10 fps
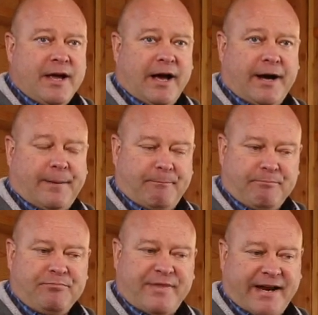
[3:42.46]

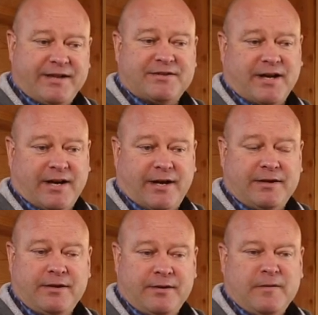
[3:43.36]
then it's going
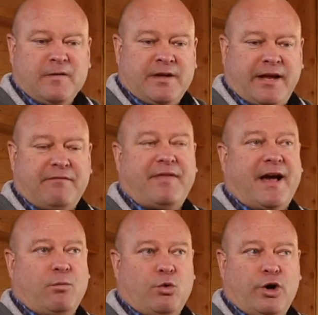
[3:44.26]
to, if
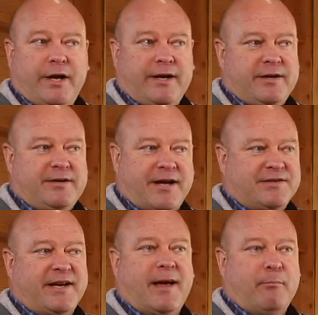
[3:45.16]
that wood
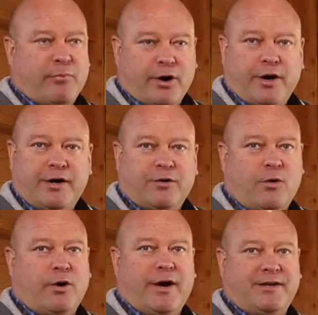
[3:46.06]
doesn't get burnt
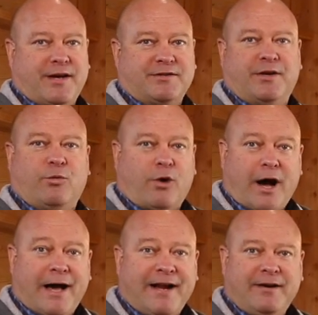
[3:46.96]
or it doesn't
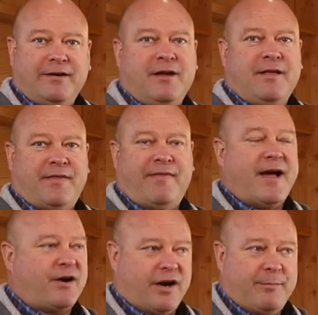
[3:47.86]
rot, then
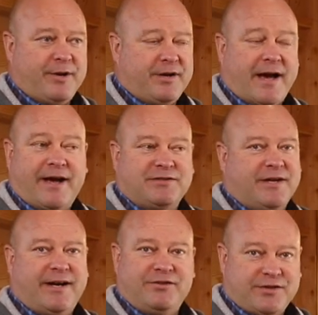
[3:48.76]
that carbon
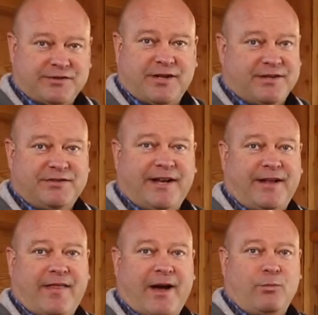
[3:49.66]
dioxide is just going to stay
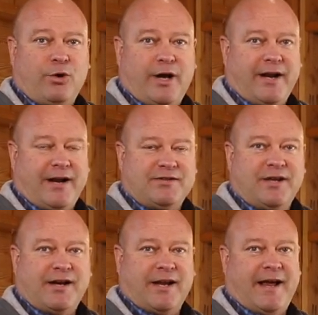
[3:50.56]
in that wood, and it's
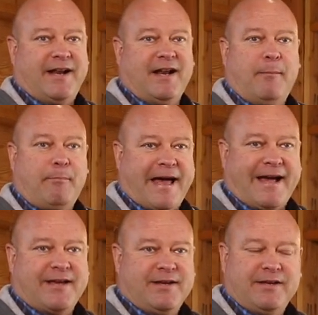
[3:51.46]
not going to end up
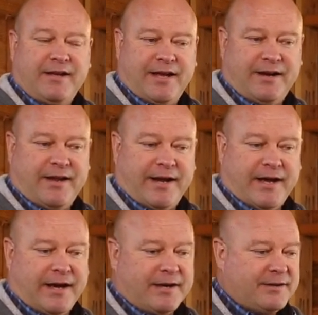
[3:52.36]
back in
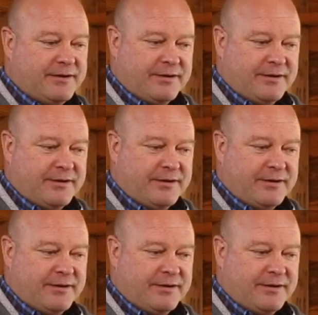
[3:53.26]
the